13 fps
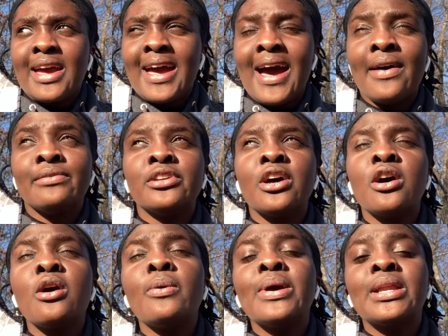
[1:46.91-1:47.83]
have
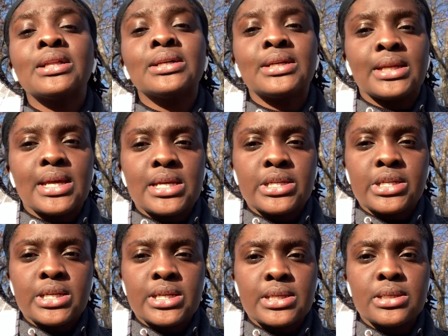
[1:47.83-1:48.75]
no
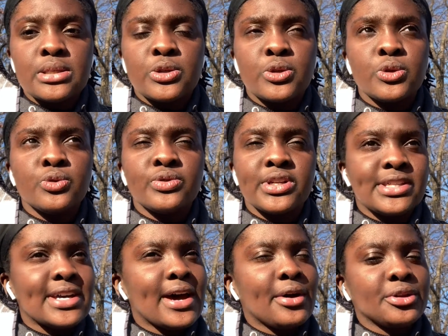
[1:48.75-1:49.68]
inclination to
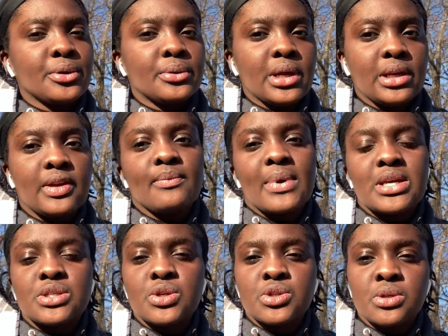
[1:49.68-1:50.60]
re-download any of my
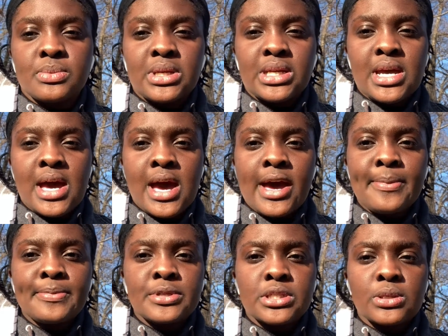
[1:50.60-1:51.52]
social media
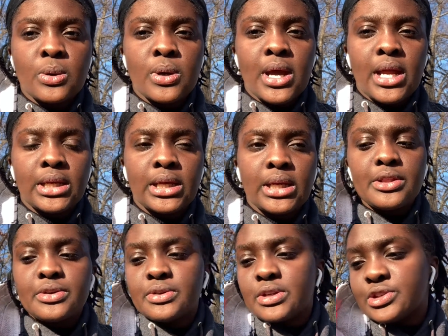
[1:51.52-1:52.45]
apps or any
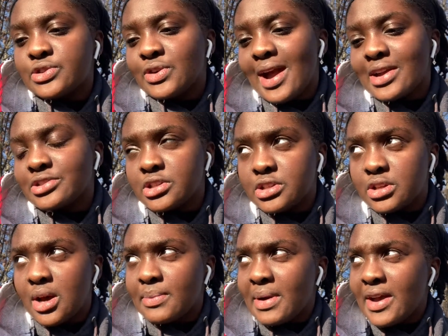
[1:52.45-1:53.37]
other distractions
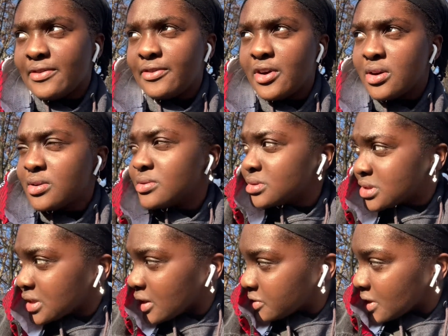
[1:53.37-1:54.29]
on my phone
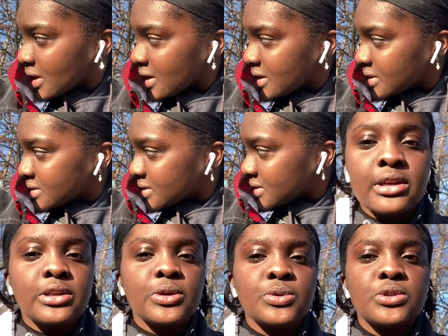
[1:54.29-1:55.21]
such as
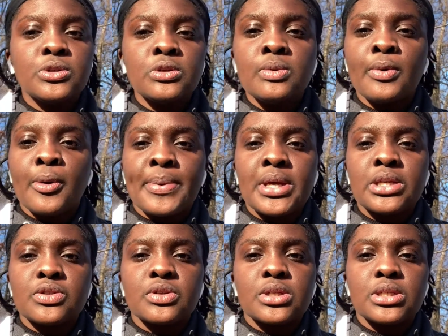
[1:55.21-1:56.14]
YouTube or
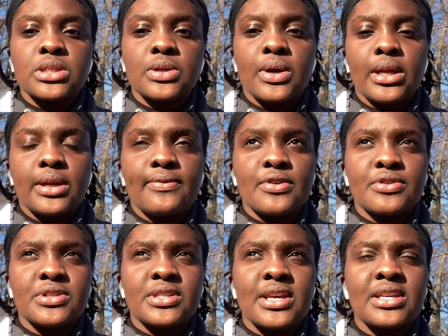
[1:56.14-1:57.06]
Pinterest or any of
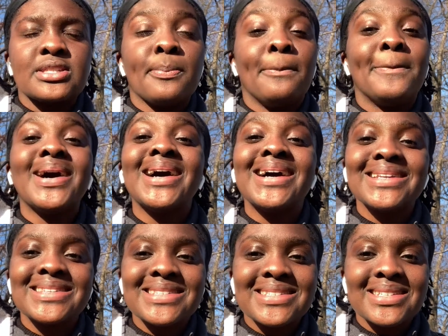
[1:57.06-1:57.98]
those things
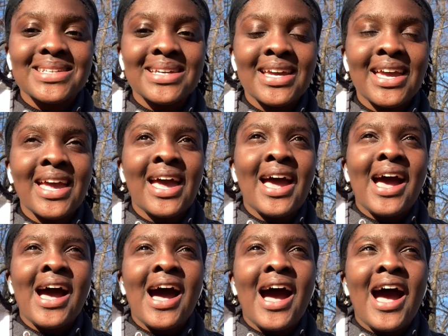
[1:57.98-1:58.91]
but
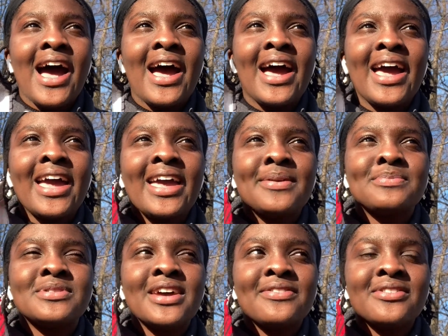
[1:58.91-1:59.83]
I
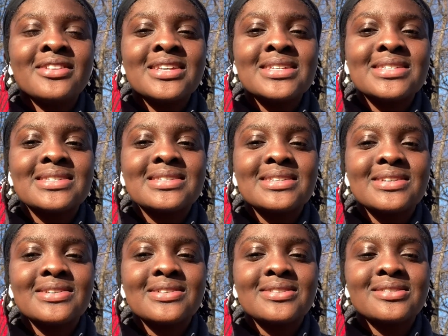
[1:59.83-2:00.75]
am definitely
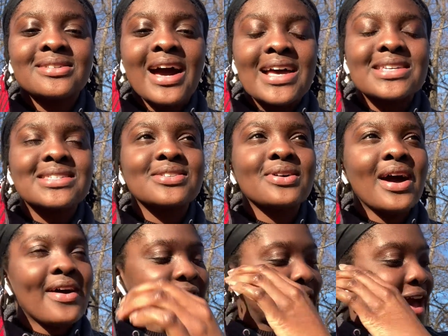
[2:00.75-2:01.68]
still, I still
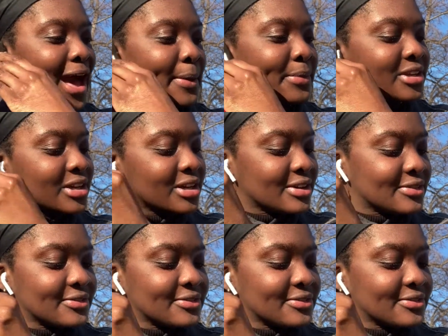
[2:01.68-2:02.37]
have the habit of